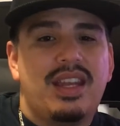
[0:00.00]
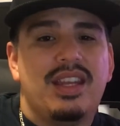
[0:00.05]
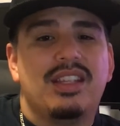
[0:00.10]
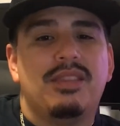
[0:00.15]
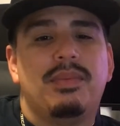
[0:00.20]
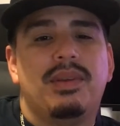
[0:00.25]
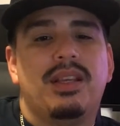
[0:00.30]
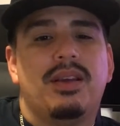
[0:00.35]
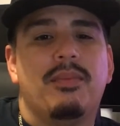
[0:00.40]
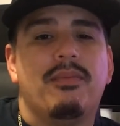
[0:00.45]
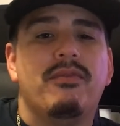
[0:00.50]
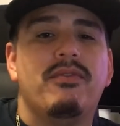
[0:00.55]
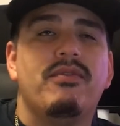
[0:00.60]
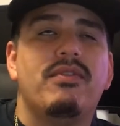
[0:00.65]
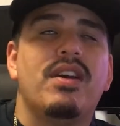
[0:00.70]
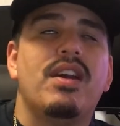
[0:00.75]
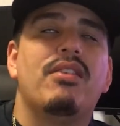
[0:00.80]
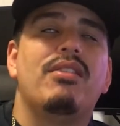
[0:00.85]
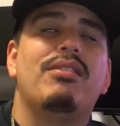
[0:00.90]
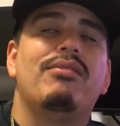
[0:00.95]
and it's become
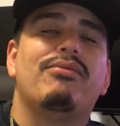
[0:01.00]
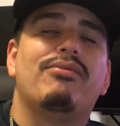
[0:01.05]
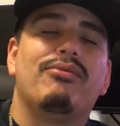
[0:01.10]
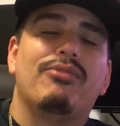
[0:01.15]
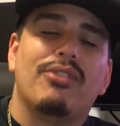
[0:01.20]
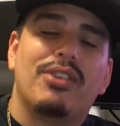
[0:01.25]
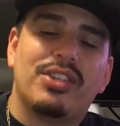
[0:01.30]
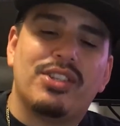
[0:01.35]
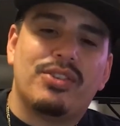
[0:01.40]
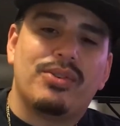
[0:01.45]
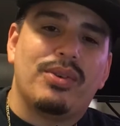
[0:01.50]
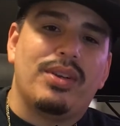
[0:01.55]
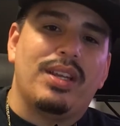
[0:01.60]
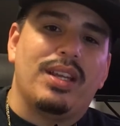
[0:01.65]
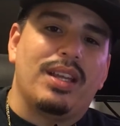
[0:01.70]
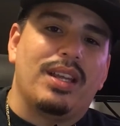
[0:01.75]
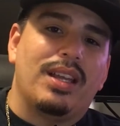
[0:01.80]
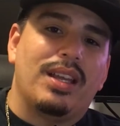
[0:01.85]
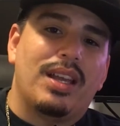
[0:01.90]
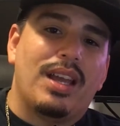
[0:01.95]
very
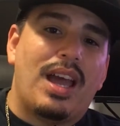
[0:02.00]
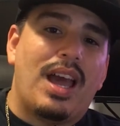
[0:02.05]
frustrating.